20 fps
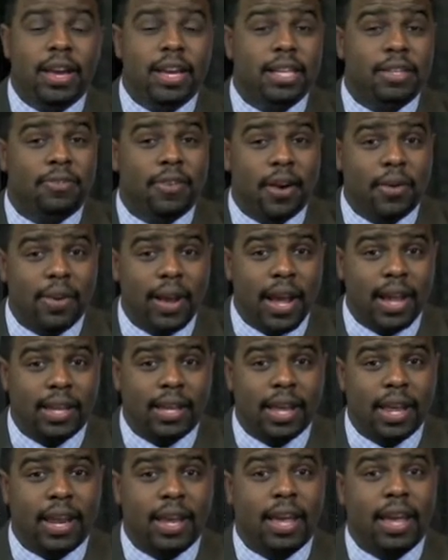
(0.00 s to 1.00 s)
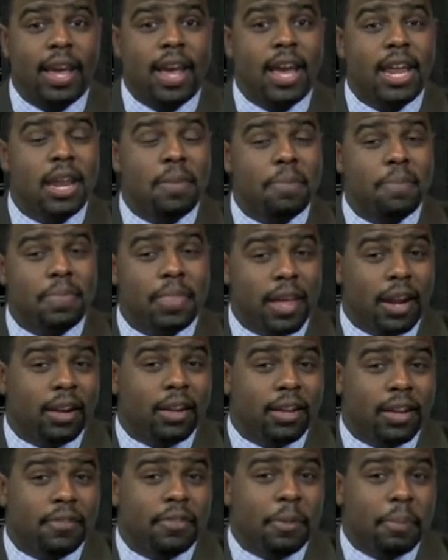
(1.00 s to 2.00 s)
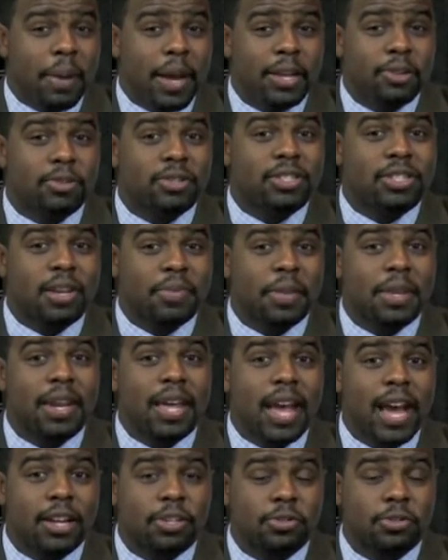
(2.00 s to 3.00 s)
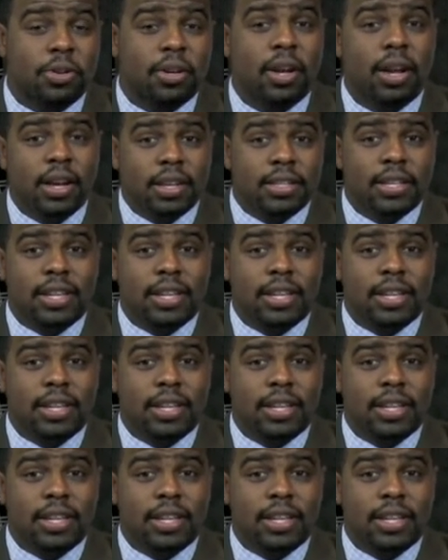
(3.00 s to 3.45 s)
He's very athletic, and that'll give the Patriots something extra